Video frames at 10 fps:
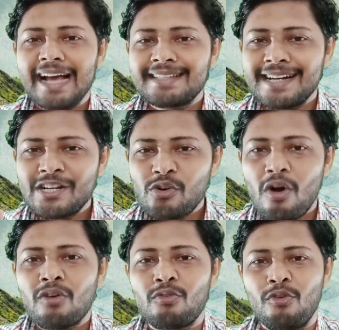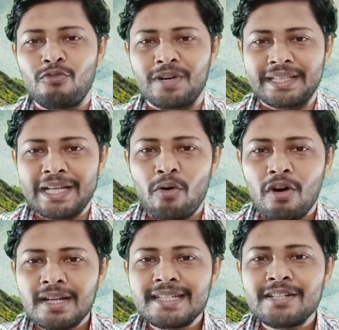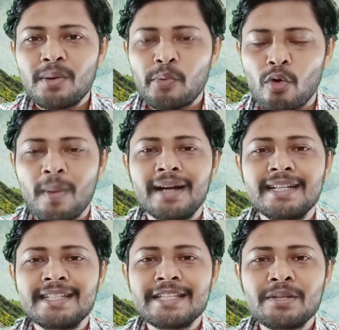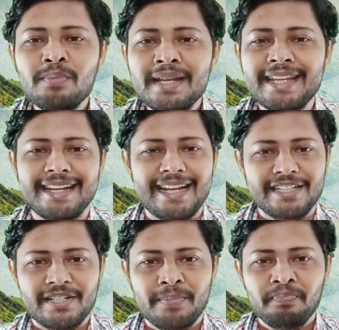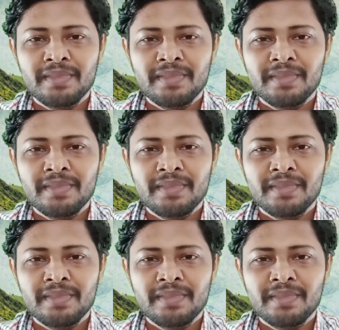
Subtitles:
shall talk over the origin of Romanticism in England.